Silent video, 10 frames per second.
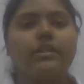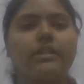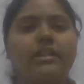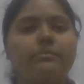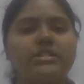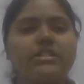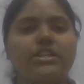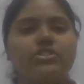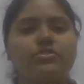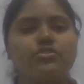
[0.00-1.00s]

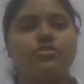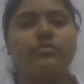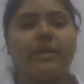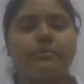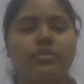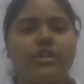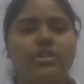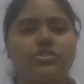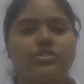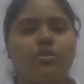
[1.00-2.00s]
Limitations to
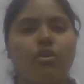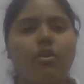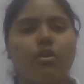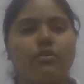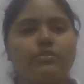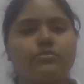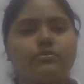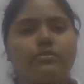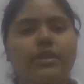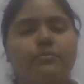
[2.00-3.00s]
remuneration or
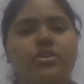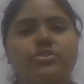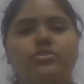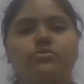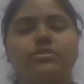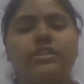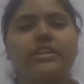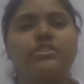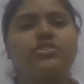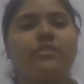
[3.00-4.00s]
remuneration to
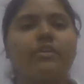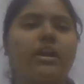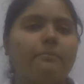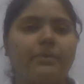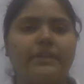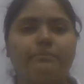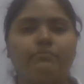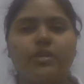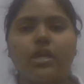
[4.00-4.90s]
directors of a company.